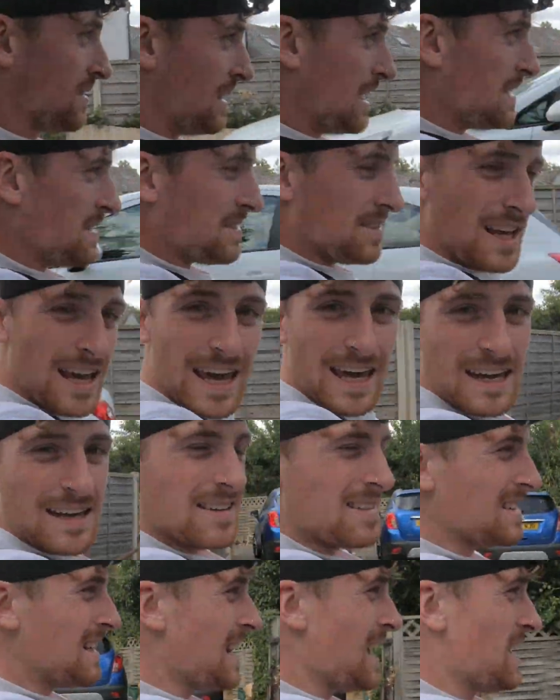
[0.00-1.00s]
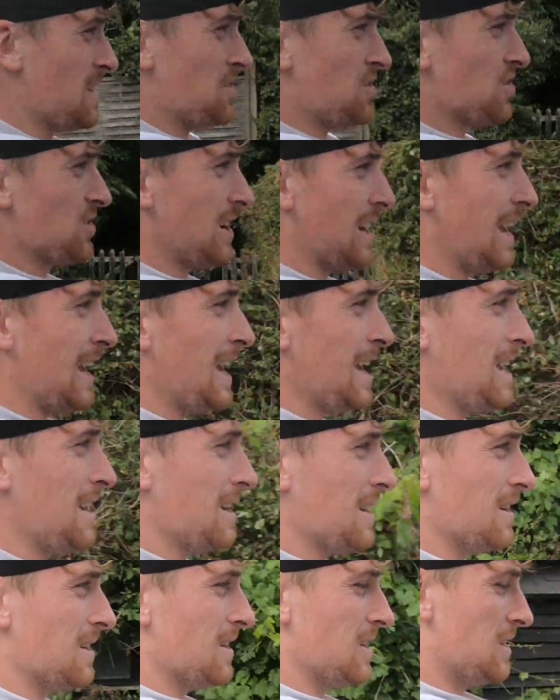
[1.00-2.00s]
This thing is literally
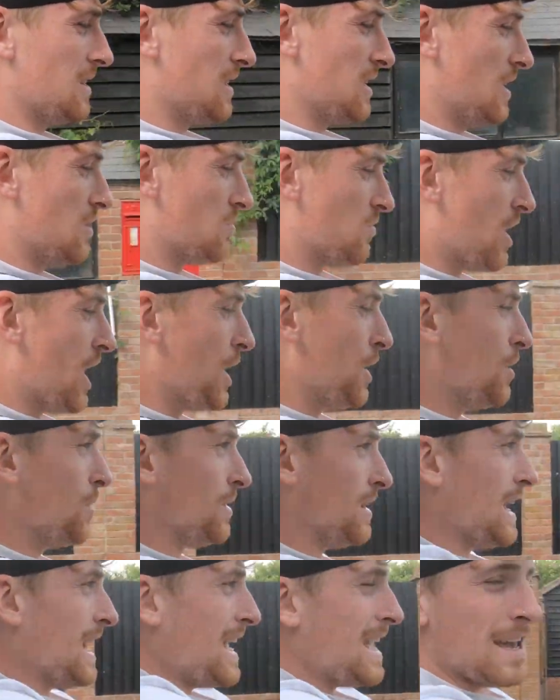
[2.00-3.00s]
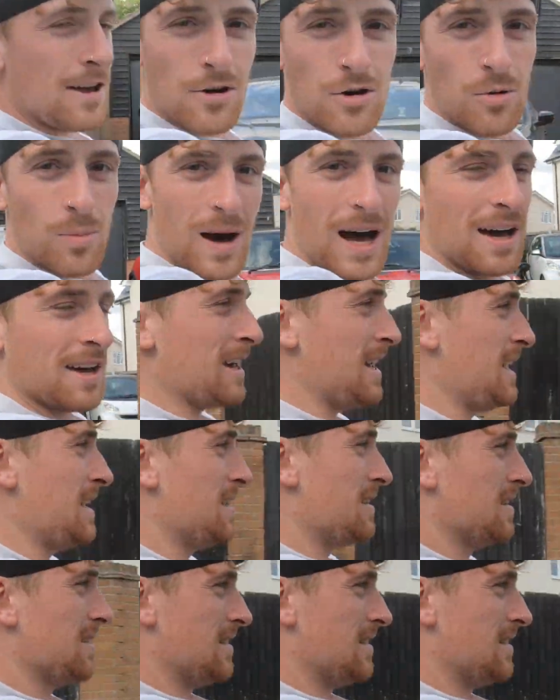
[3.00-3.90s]
a road legal buggy.